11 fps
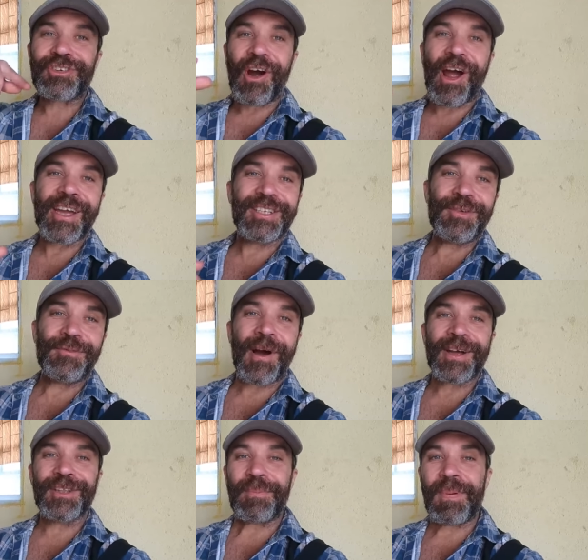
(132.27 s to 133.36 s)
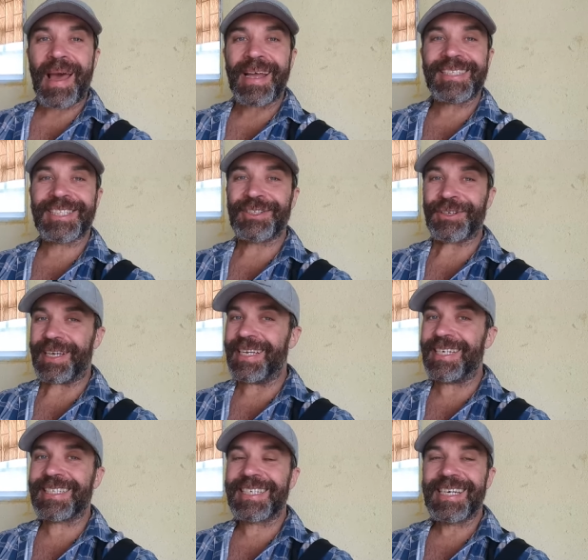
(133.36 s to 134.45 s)
trying to find a place to
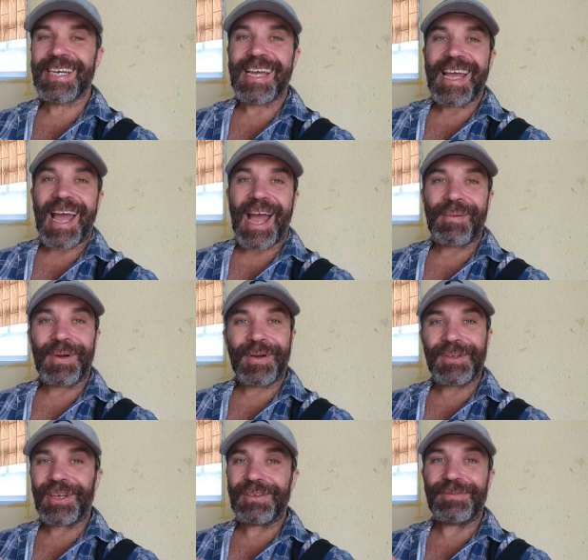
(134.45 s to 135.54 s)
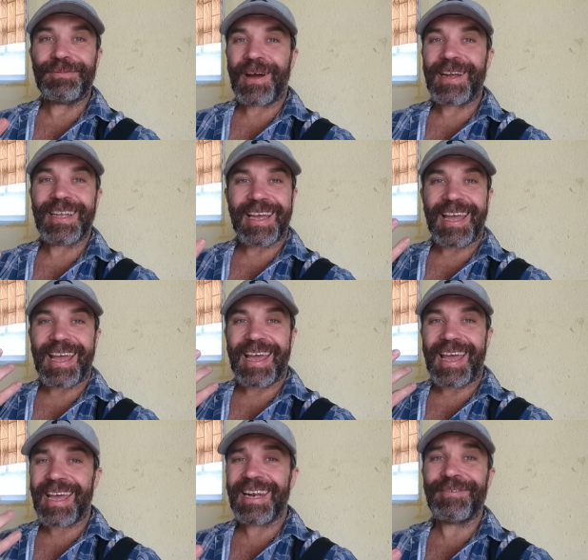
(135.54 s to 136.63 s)
eat and we couldn't find
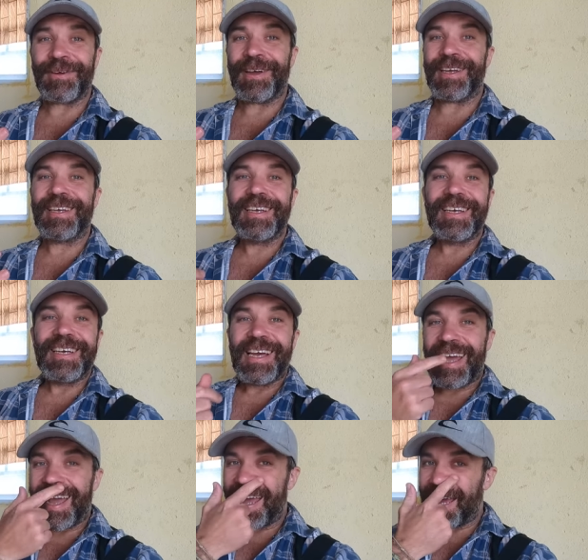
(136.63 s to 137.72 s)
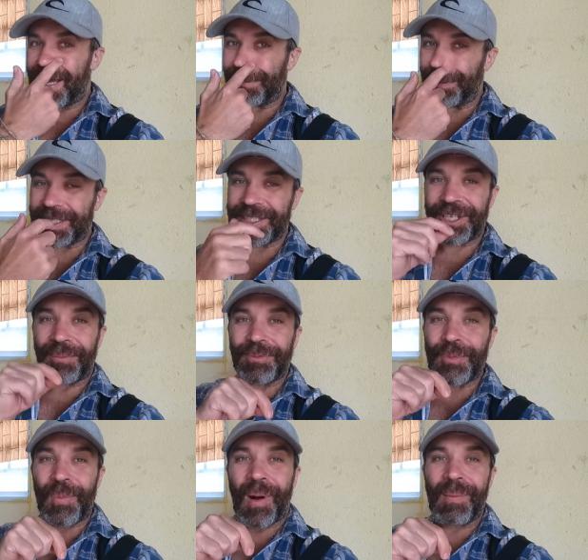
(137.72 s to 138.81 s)
anything and we
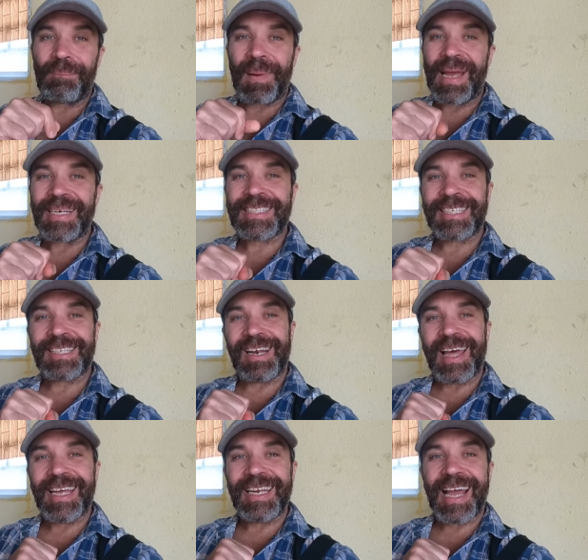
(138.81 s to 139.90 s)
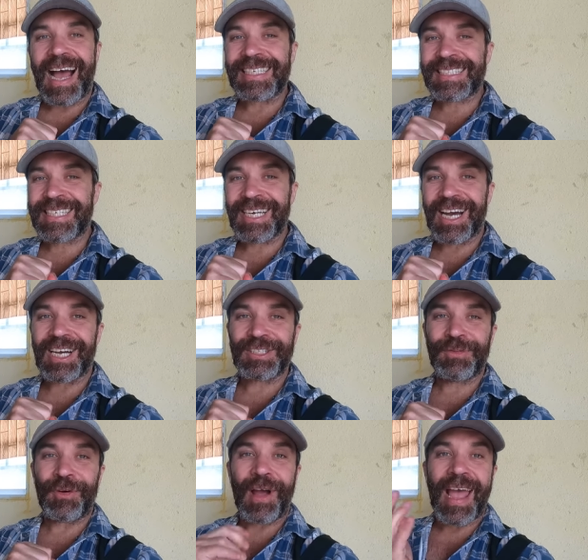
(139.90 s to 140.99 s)
stopped at one place and the lady asking
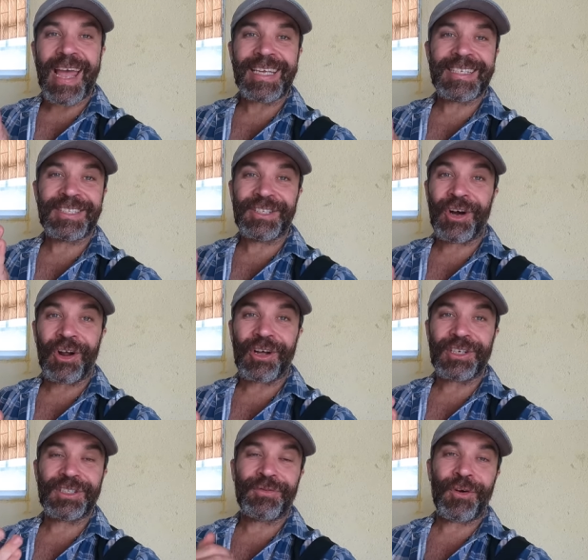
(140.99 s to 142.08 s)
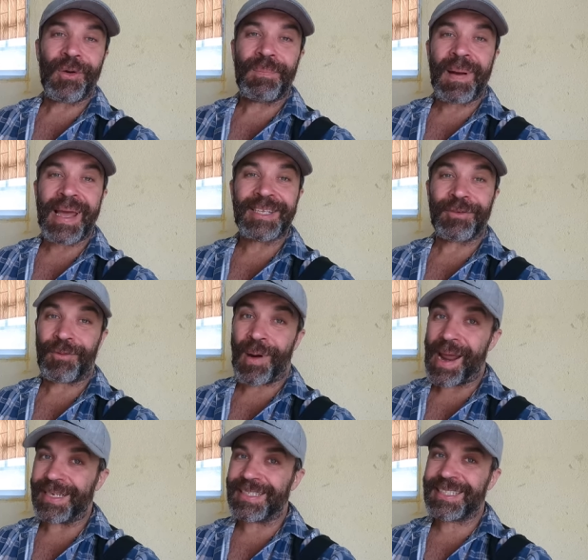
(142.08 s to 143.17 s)
us for eight dollars for a plate of
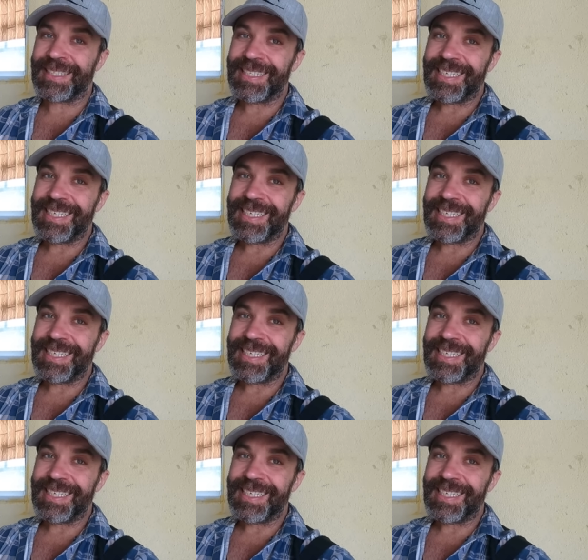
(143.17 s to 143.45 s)
rice